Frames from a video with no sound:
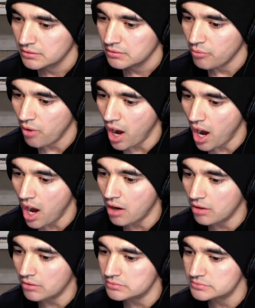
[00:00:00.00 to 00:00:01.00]

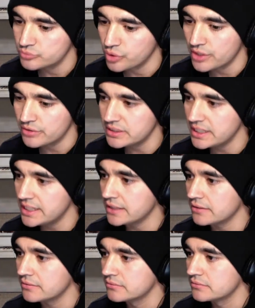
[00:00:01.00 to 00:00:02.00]
Wow. What do you think?
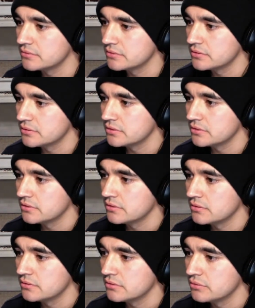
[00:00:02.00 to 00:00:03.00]

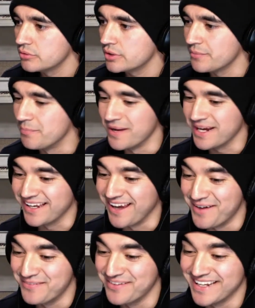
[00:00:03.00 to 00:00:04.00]

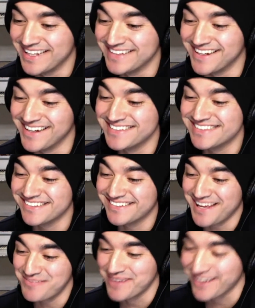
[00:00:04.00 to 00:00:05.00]
McLovin? He does look
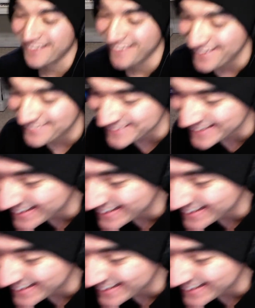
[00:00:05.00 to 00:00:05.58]
like McLovin.